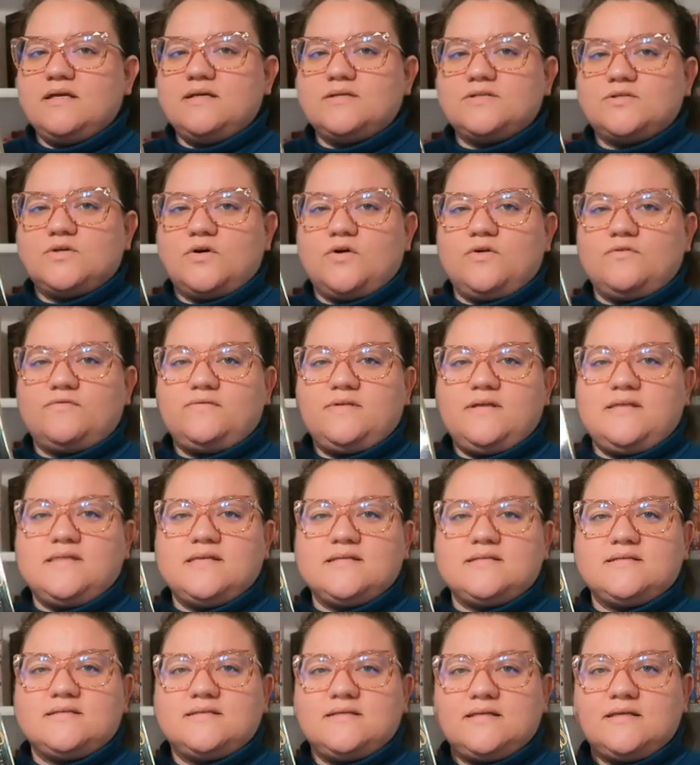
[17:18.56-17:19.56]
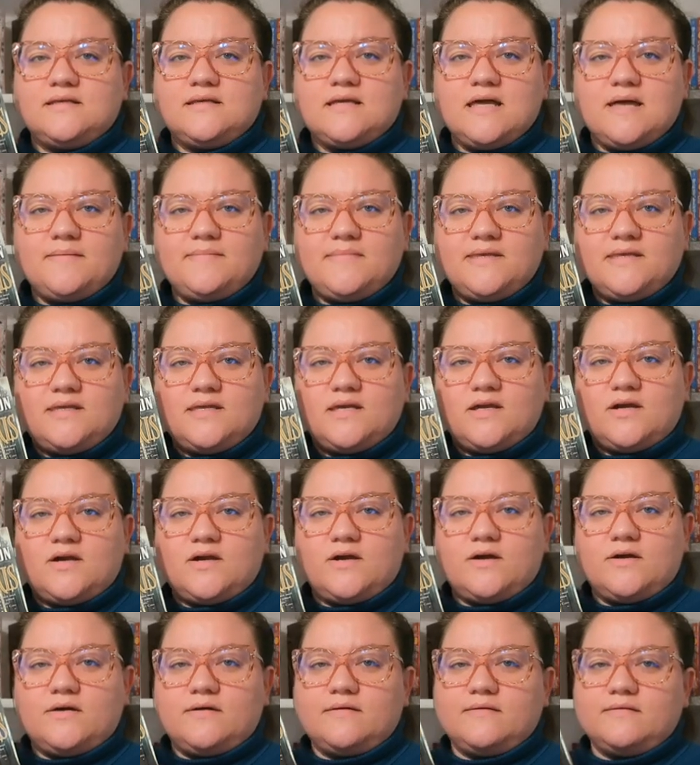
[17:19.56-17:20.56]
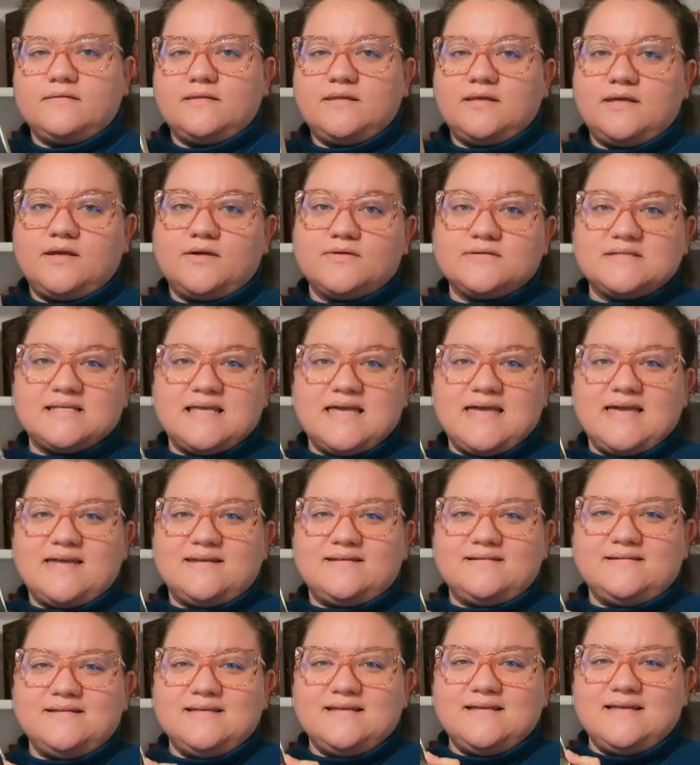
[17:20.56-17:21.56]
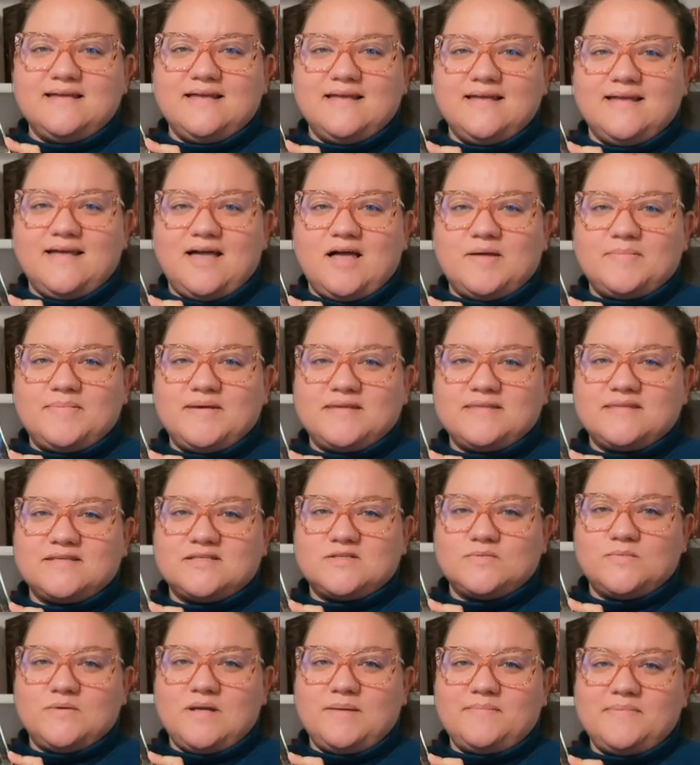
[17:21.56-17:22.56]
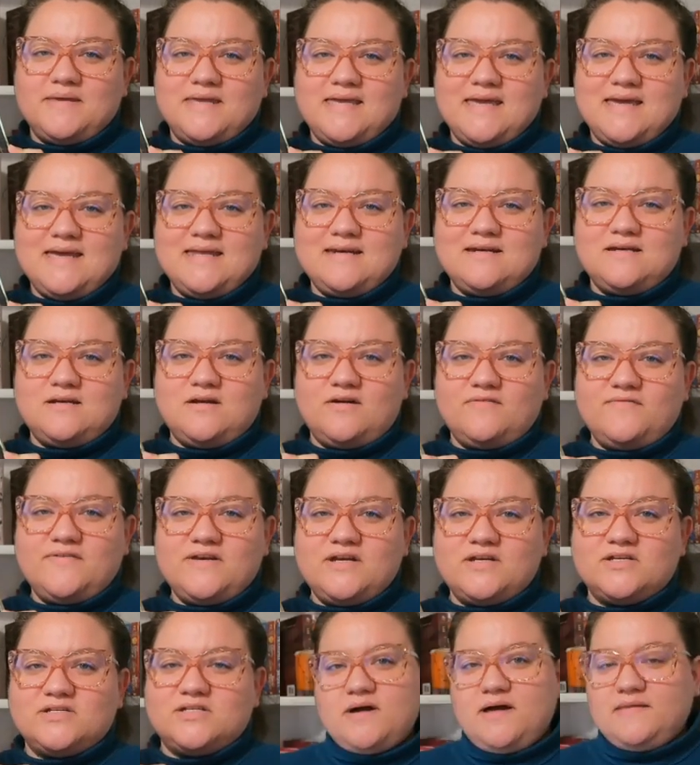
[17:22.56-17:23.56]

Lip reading: So hopefully this coming year or in the years ahead, I'll pick this one up again and I'll finish.